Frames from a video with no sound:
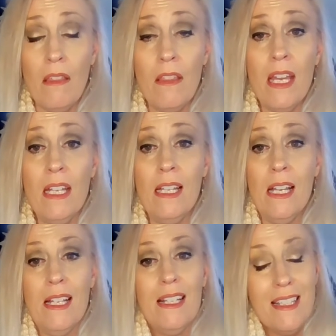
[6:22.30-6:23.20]
then
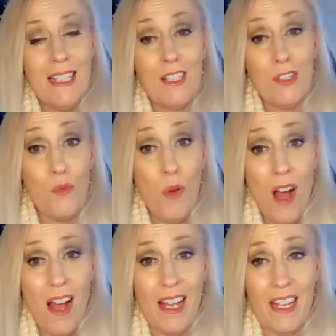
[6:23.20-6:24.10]
this is
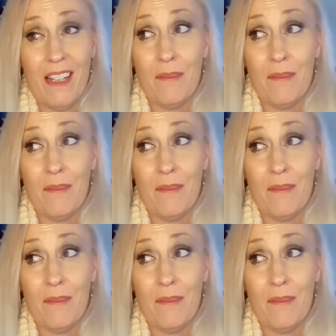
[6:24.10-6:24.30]
why,